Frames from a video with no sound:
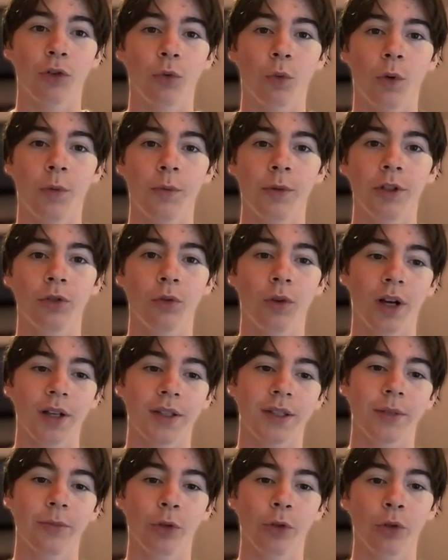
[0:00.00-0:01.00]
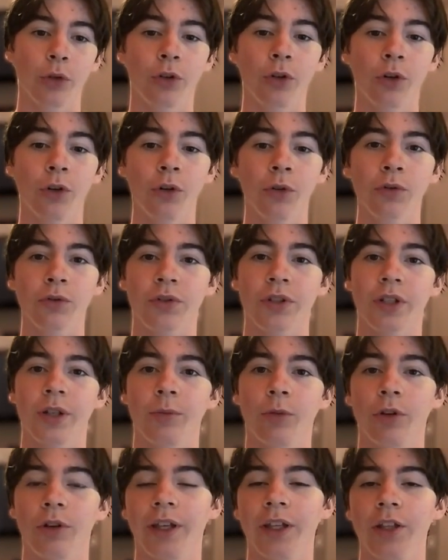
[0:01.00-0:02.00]
for a woman who has similar goals,
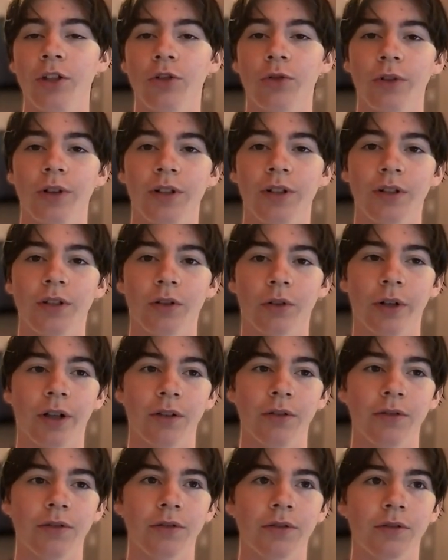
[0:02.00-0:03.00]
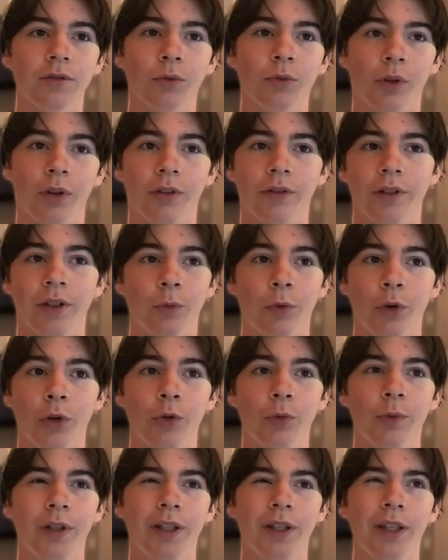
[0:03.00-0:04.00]
similar interests, or else, well, it
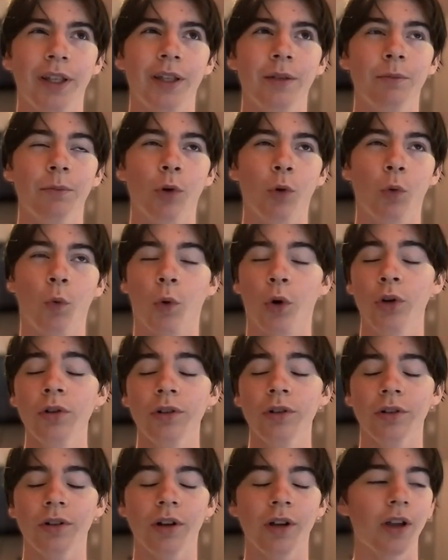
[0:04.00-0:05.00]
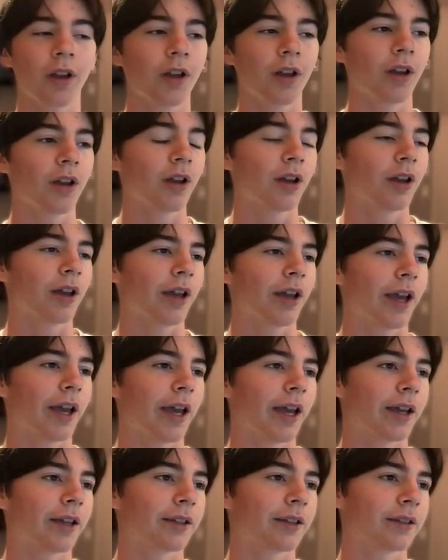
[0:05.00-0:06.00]
wouldn't really work.
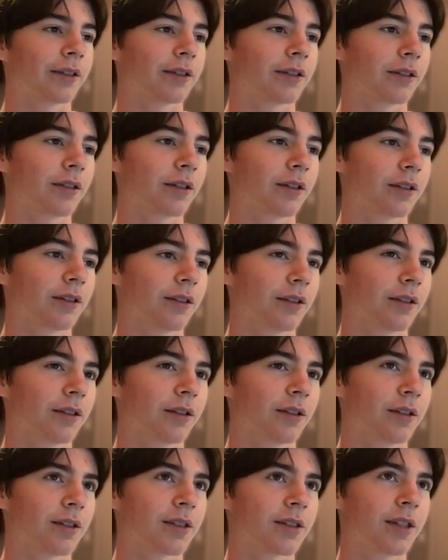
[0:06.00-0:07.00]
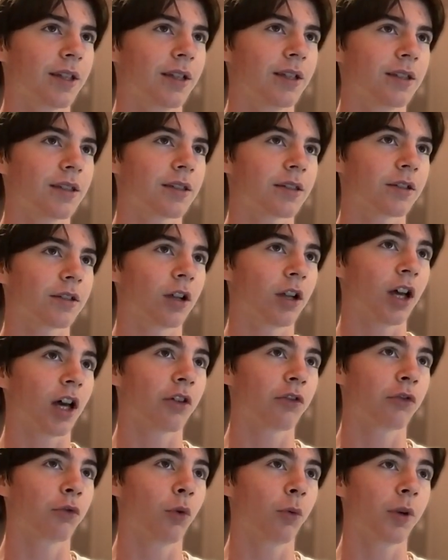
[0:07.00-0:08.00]
And since a
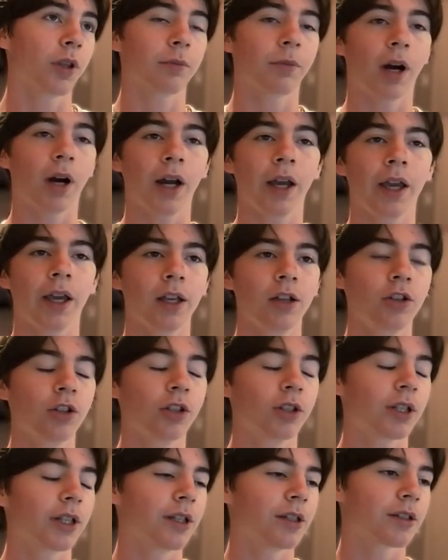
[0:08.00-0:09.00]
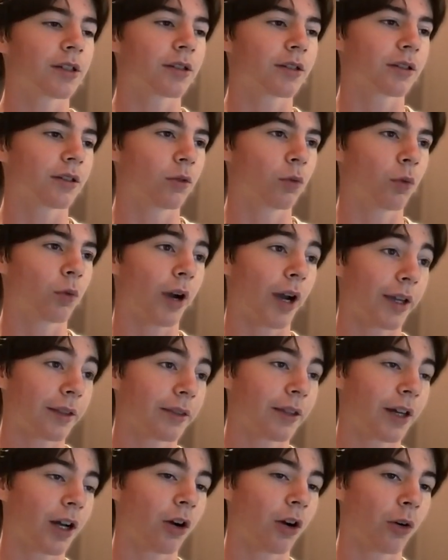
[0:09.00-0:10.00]
lot of women my age, at least
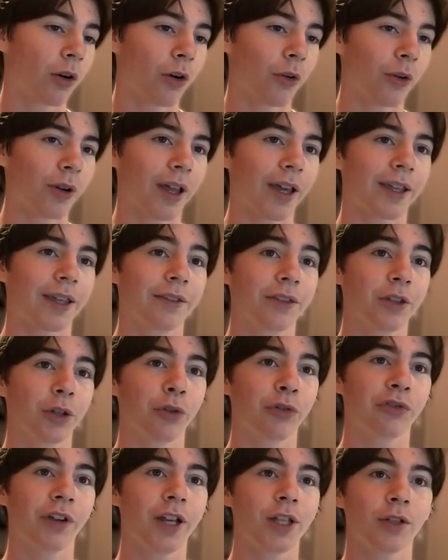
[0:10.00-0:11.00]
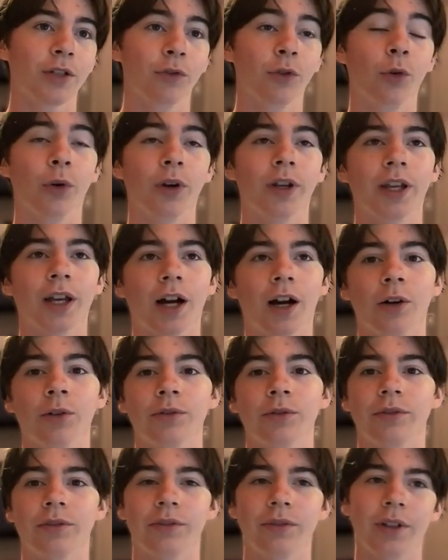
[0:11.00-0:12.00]
right now, are like in their phase of going
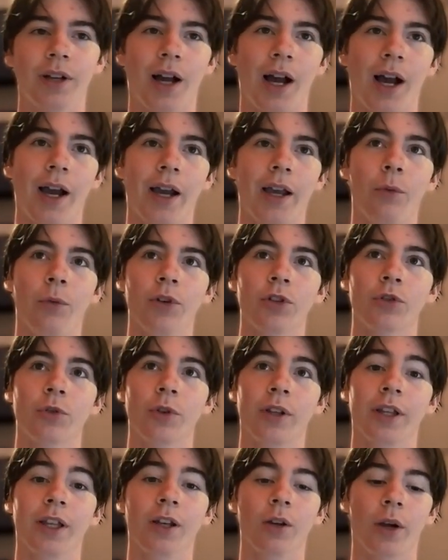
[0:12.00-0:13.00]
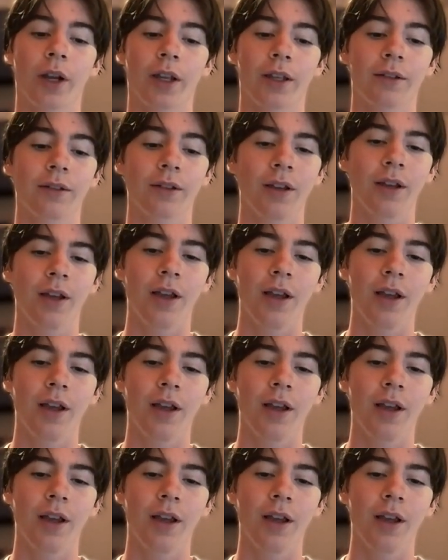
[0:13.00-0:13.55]
out, I was struggling. Like